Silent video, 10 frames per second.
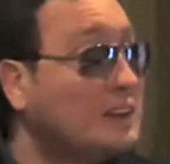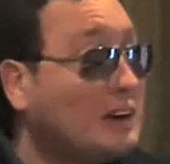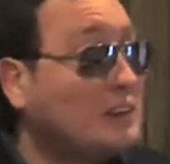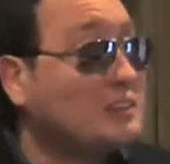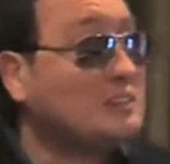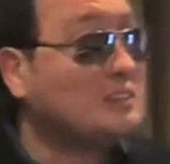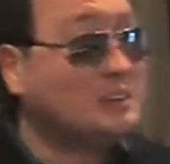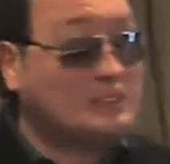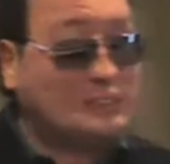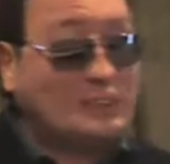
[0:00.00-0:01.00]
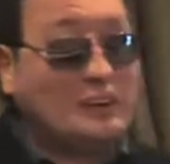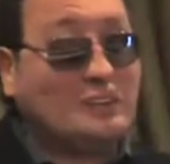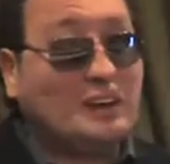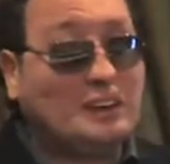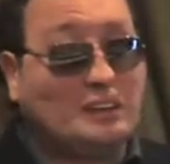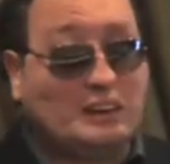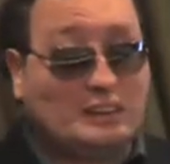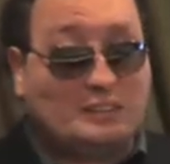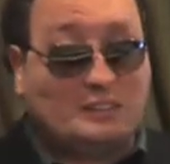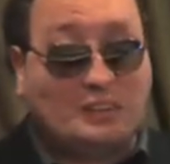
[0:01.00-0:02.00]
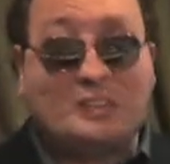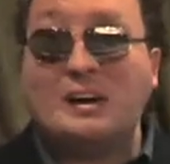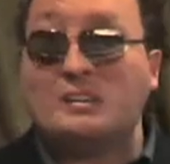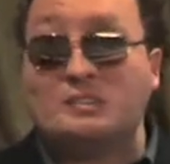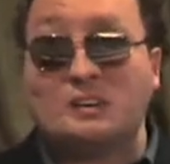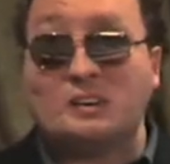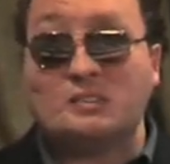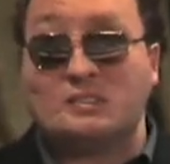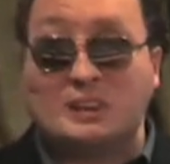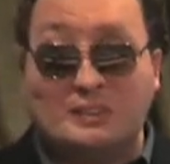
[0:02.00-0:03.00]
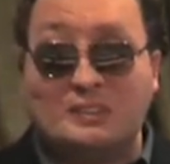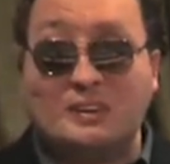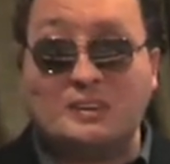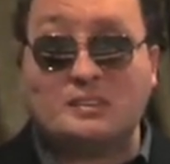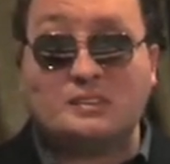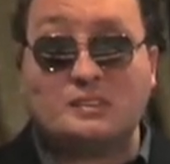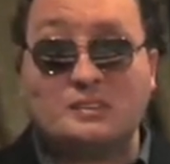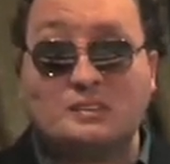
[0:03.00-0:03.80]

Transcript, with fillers: thing I could see was a pair of headlights about that far from my face.